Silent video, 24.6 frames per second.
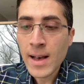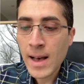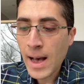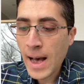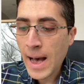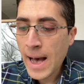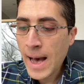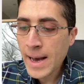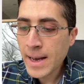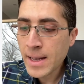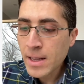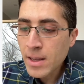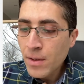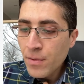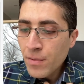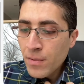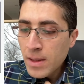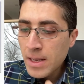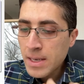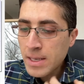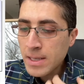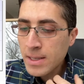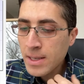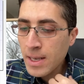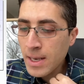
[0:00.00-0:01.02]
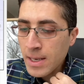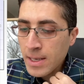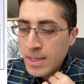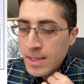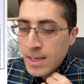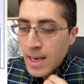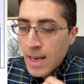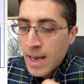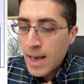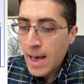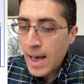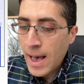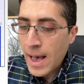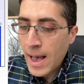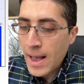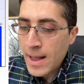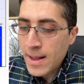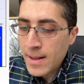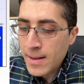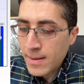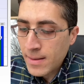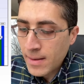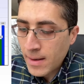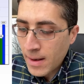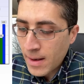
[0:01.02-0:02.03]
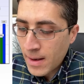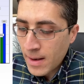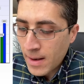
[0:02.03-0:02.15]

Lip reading: active listings and